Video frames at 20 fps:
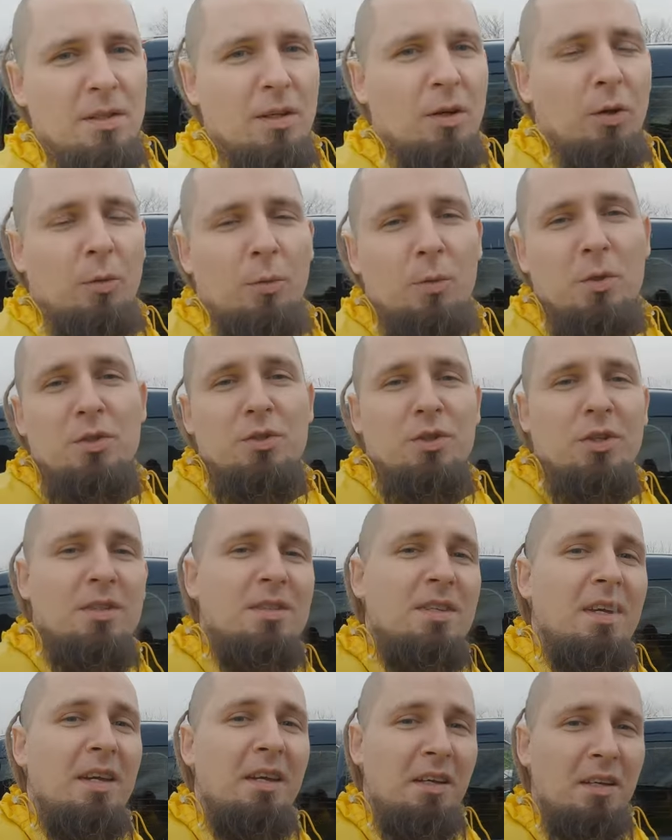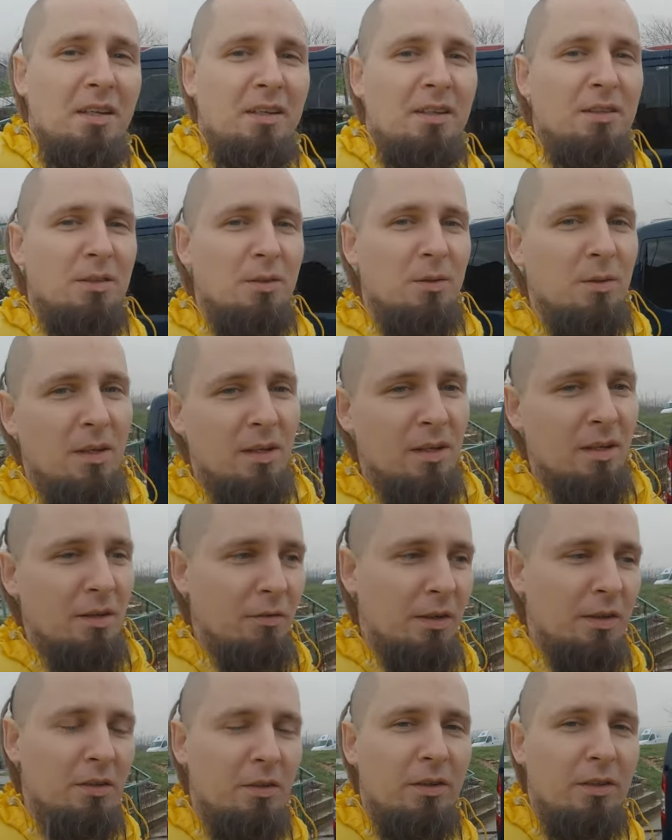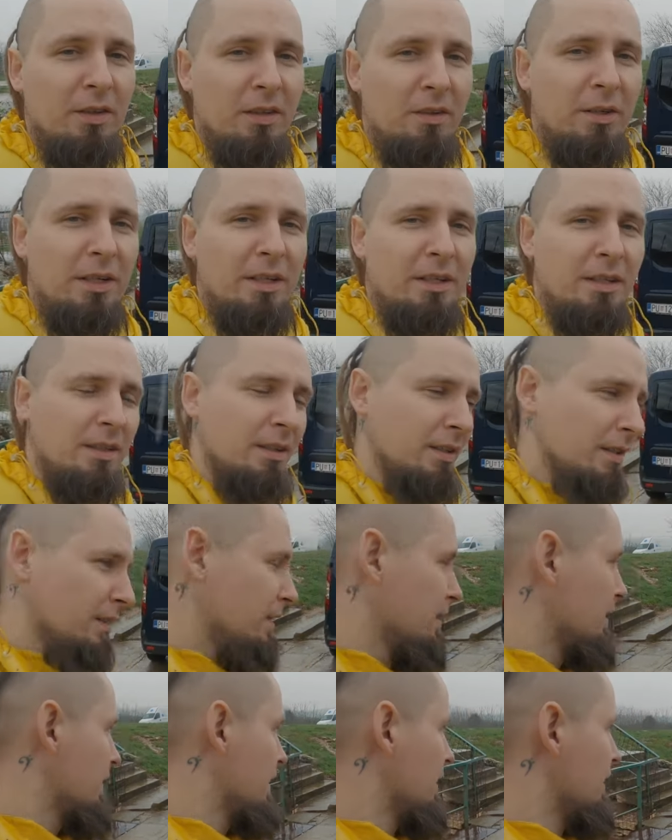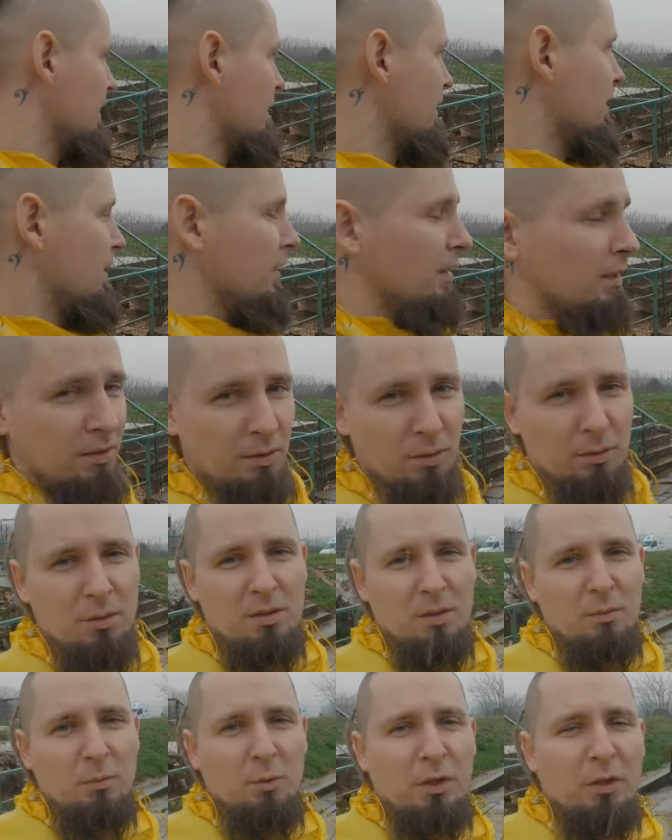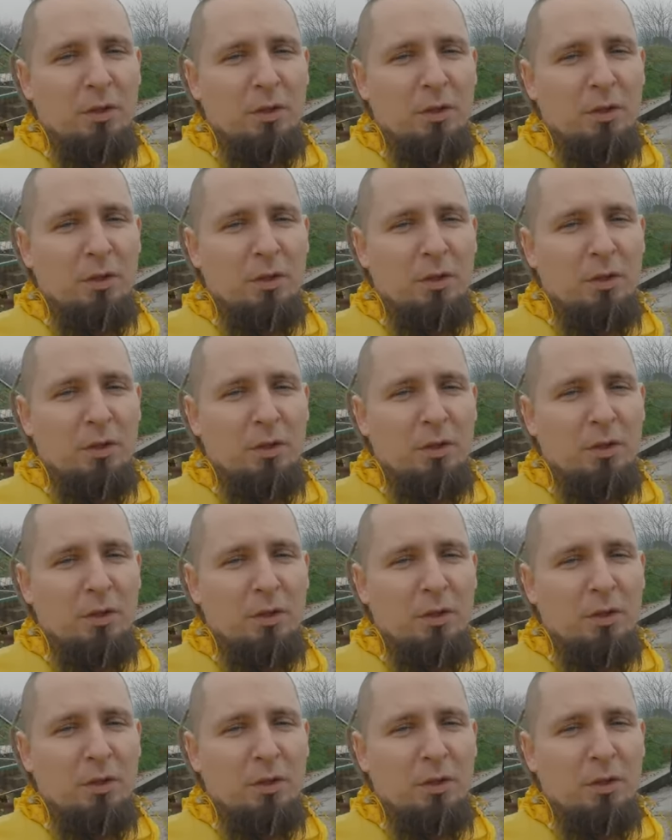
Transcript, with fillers: dog was just taken to the veterinary to do some